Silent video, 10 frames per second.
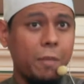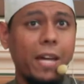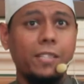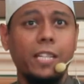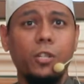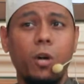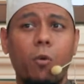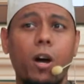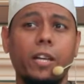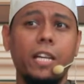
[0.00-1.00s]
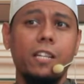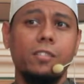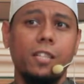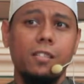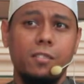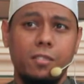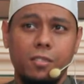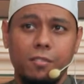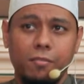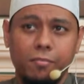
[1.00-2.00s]
Imagine you are walking in the
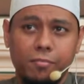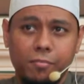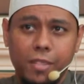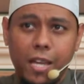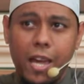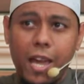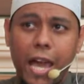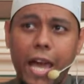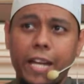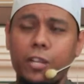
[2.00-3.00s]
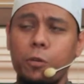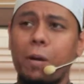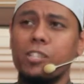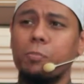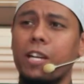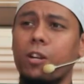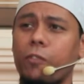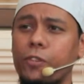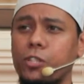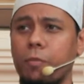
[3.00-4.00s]
streets and then you pass by a
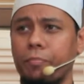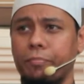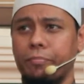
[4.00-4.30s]
coffee shop